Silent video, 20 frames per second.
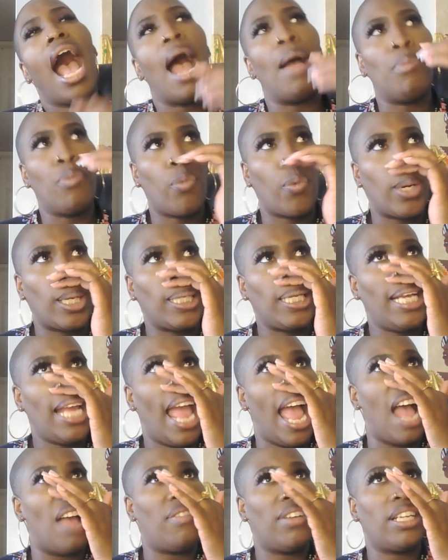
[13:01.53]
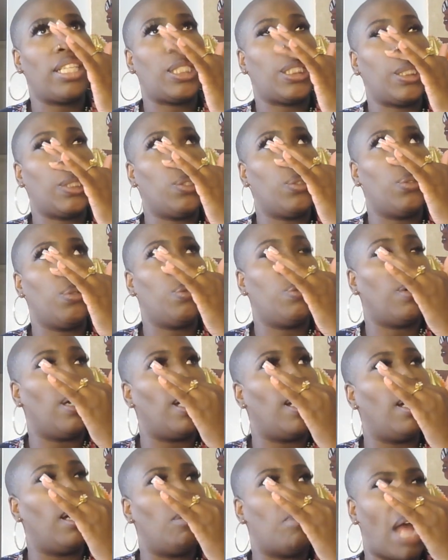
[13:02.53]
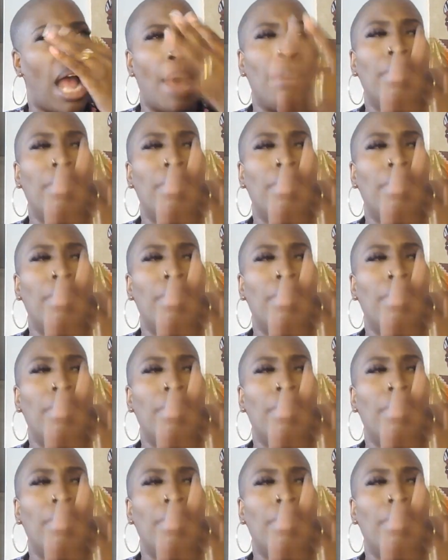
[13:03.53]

I'm really having to, I'm